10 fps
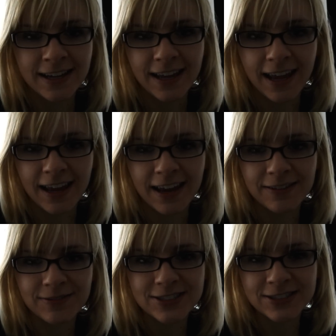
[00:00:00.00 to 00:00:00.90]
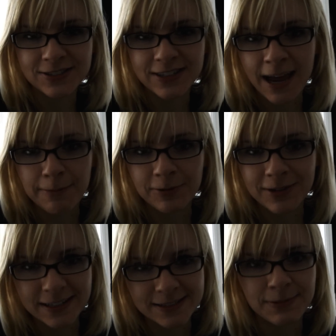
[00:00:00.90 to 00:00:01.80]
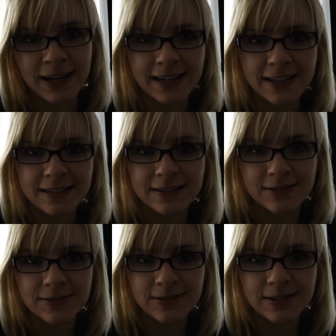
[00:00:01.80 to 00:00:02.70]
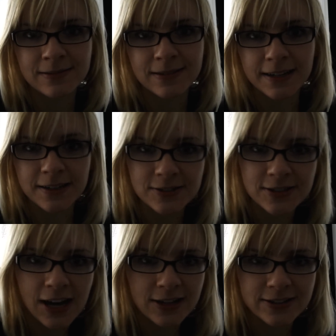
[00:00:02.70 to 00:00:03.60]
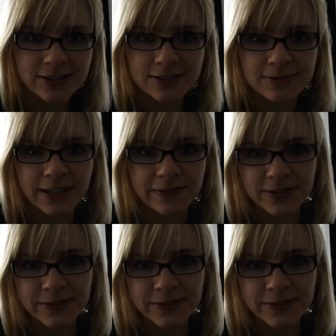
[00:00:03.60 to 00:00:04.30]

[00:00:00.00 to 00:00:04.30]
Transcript: and we're just really happy we didn't have to pay, $900 or whatever